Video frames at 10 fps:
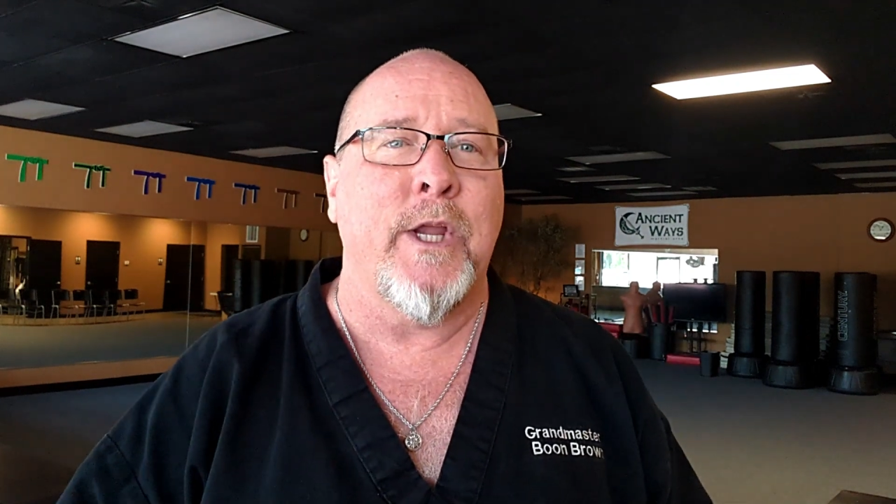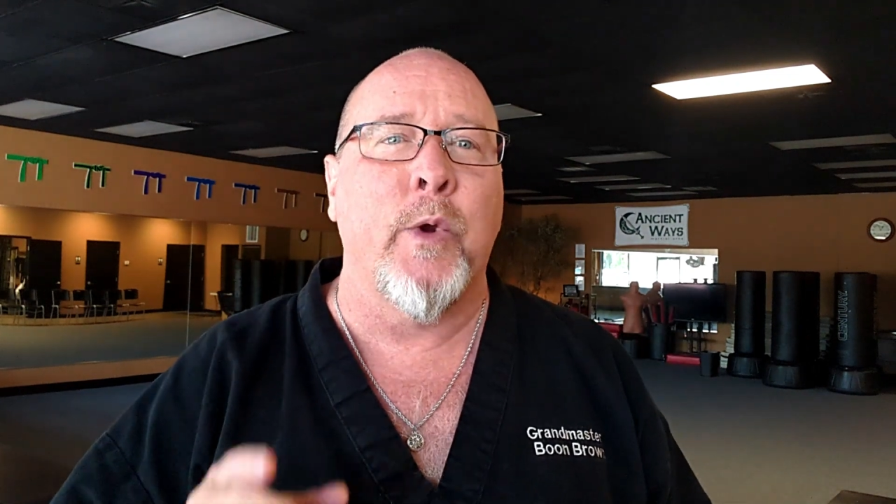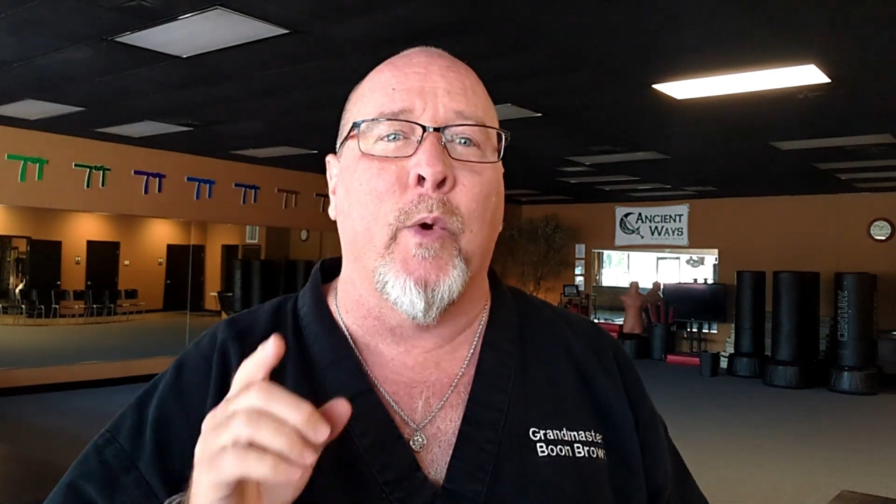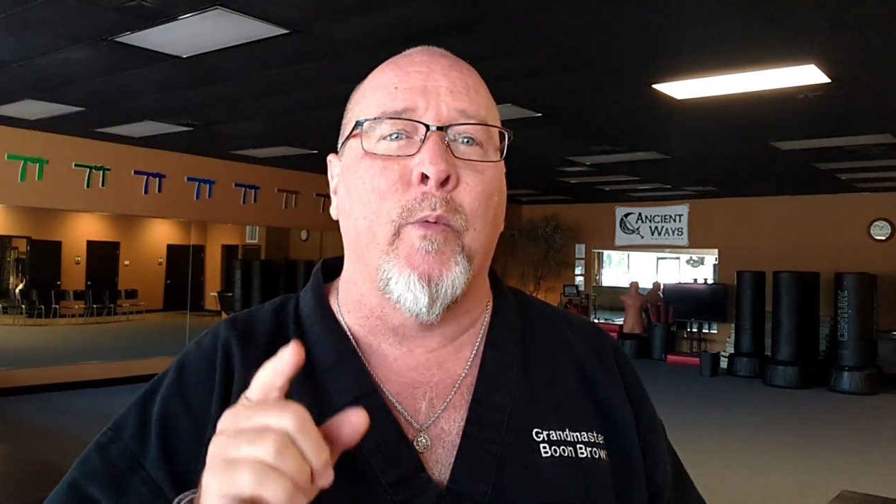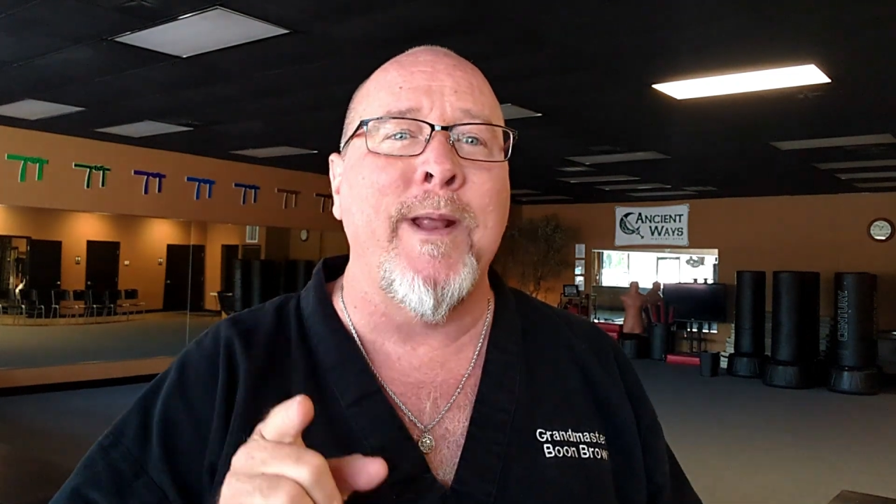
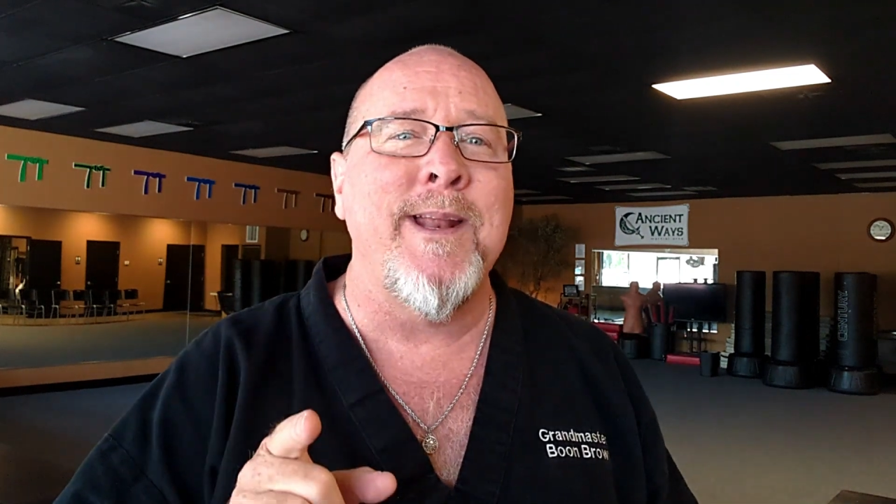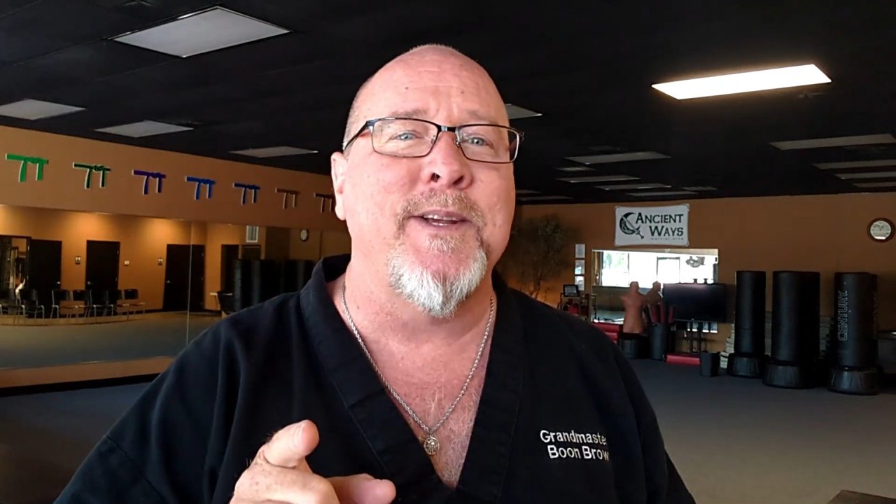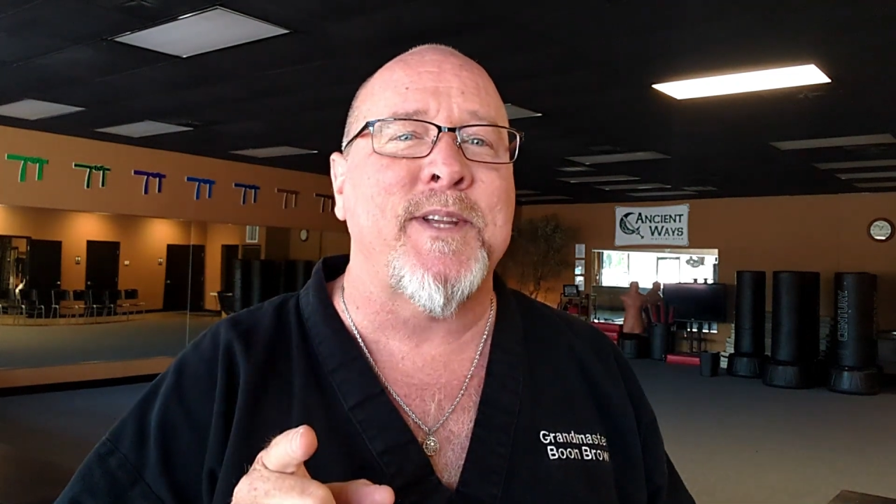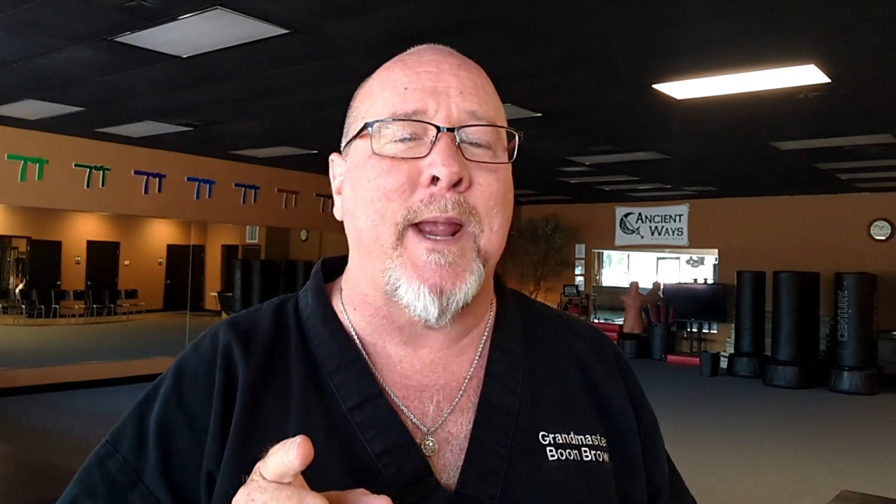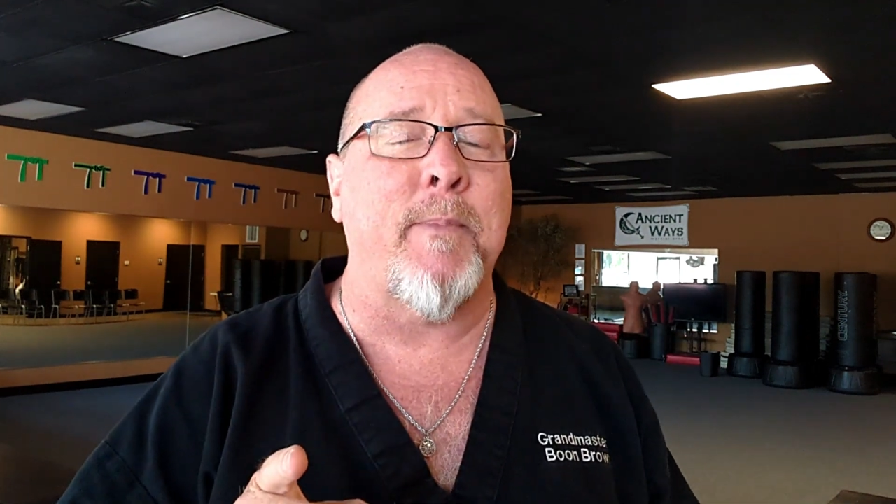Your written
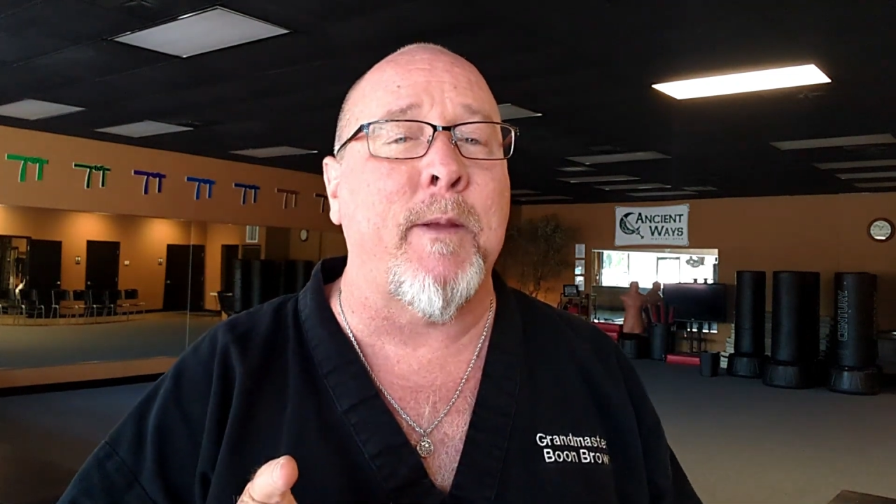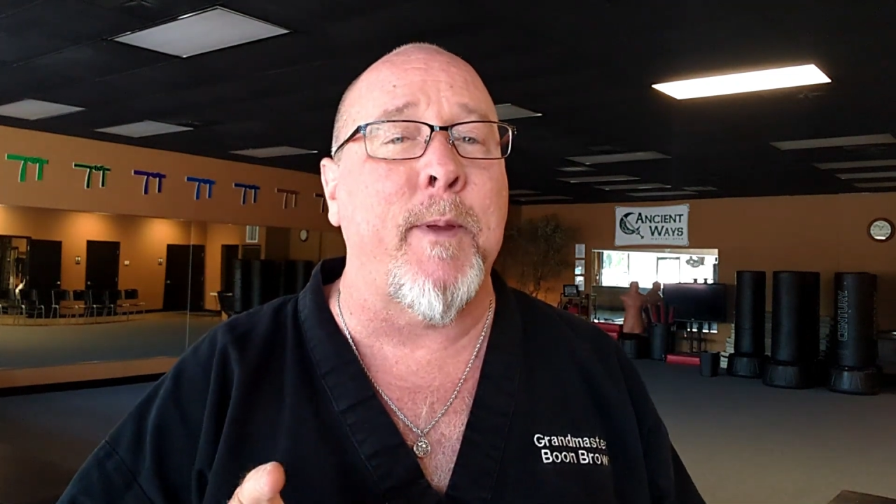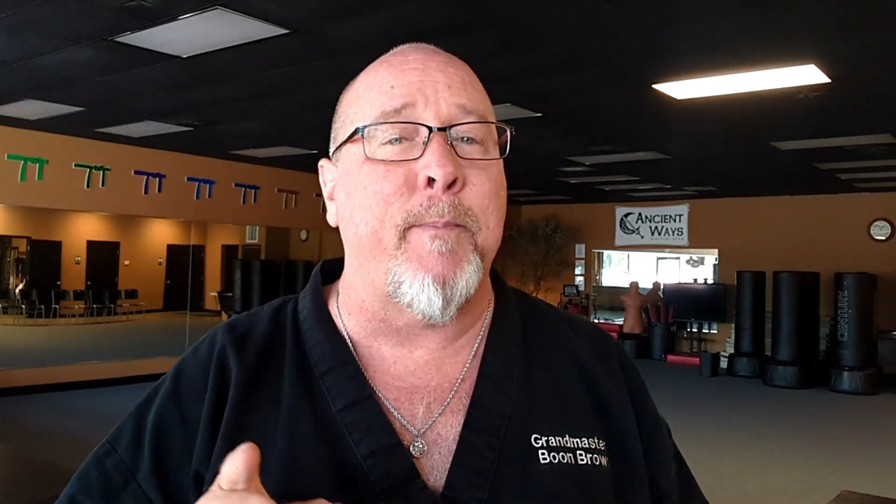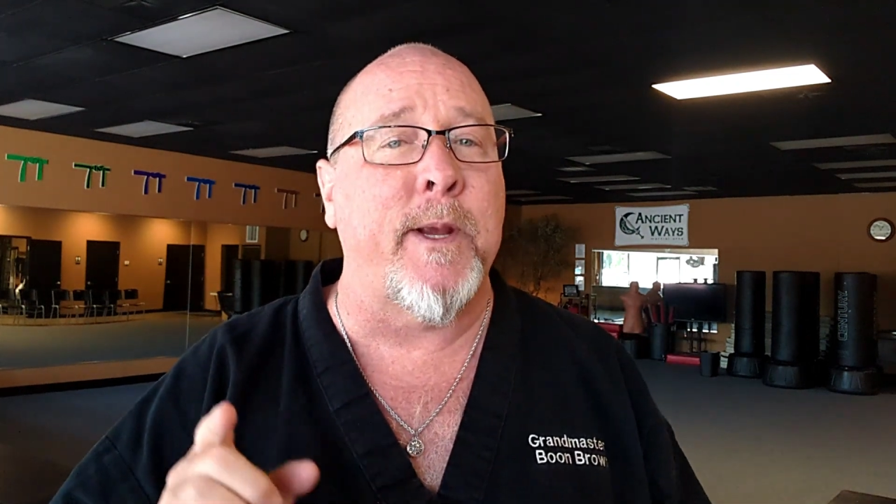exam can be